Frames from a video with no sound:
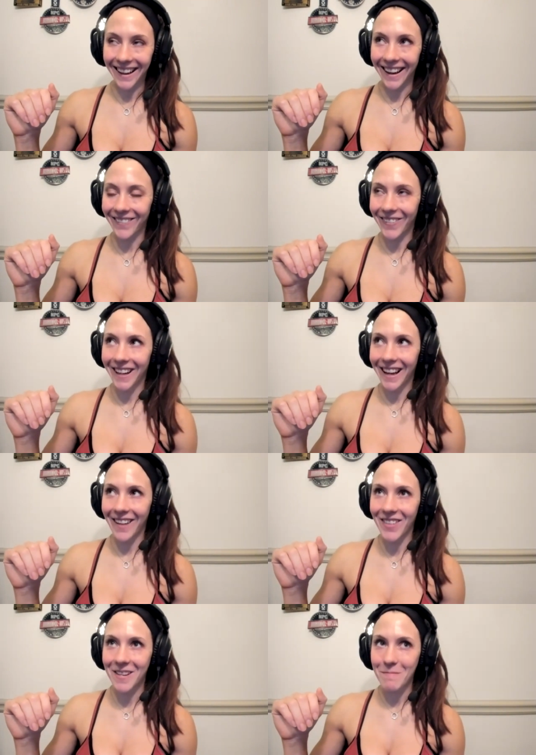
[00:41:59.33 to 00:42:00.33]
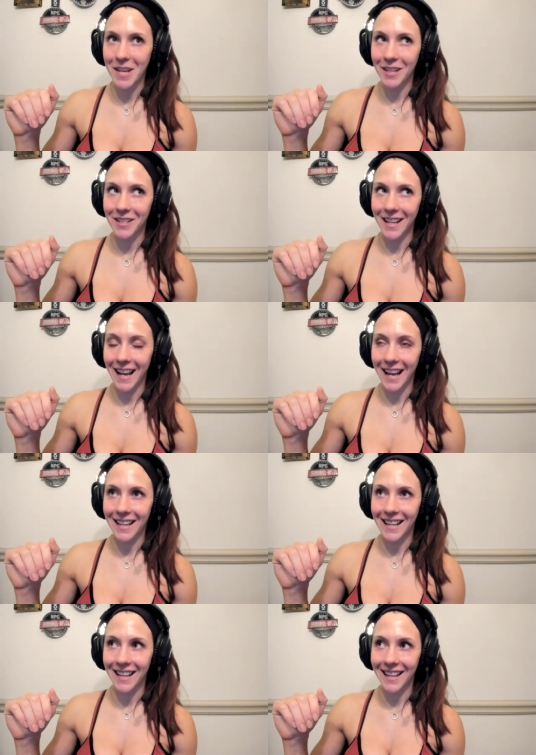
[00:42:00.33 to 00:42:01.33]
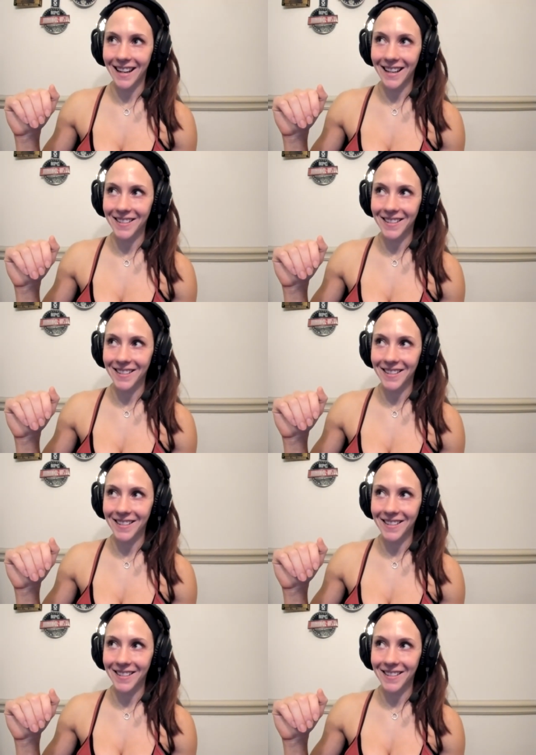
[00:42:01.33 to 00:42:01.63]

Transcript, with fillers: I forget how many meters I had to hit.